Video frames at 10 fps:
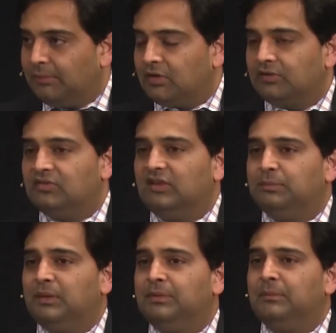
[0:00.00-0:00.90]
Because these
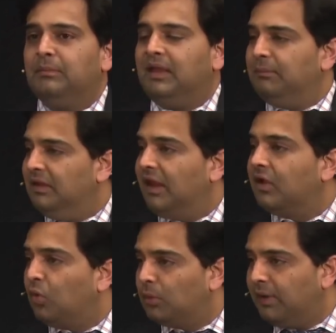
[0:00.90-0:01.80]
people may be
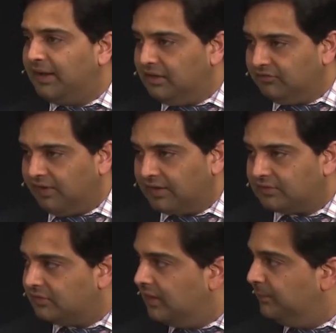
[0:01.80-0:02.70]
like core binding
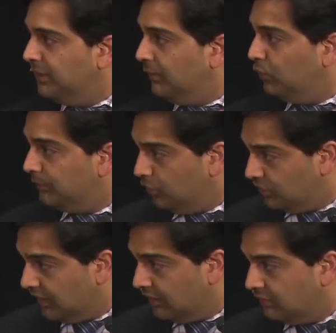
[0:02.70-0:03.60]
factor. They're NPM1
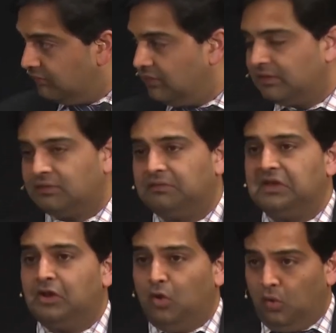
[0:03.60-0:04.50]
mutated,
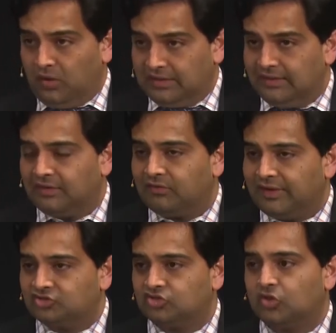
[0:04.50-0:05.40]
FLT3 low allelic
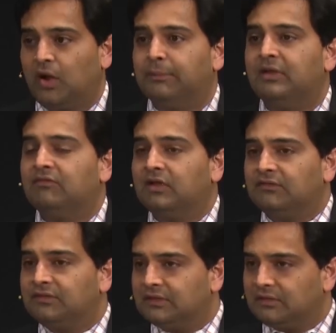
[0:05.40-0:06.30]
ratio. I'm giving
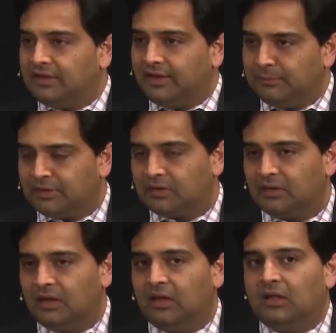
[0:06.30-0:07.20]
a FLT3
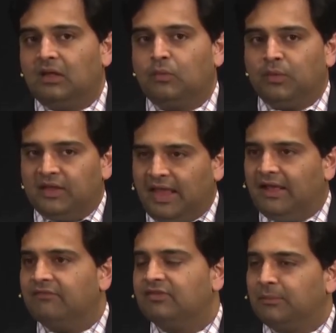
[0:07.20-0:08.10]
inhibitor we
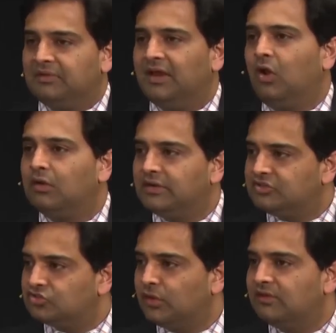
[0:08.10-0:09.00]
have some data
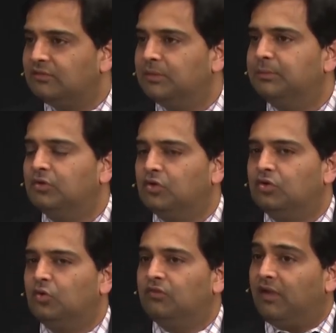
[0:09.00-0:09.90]
already showing these people
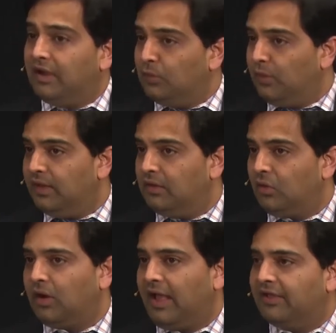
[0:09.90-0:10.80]
could do very well
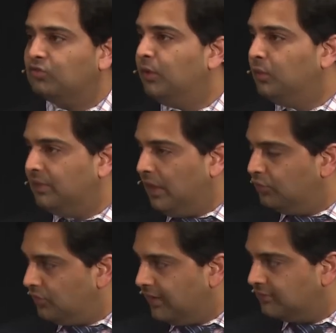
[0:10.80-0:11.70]
or as well
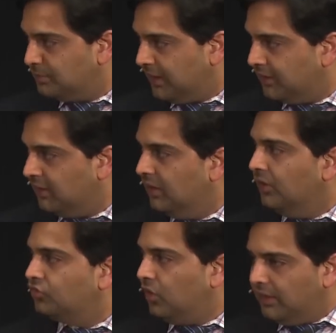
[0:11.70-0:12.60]
without transplant.
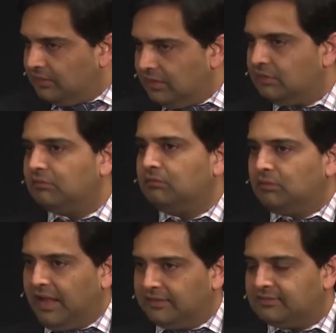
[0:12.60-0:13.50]
So I think
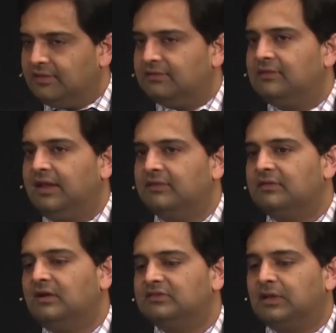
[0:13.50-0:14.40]
as this data
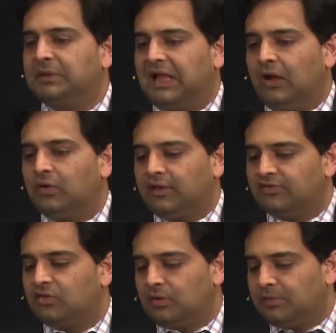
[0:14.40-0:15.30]
starts coming out,
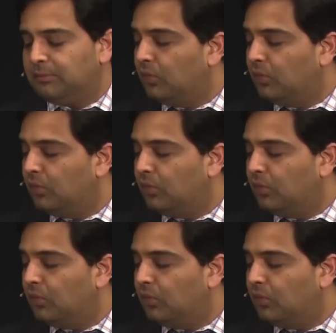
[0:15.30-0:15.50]
it's going to be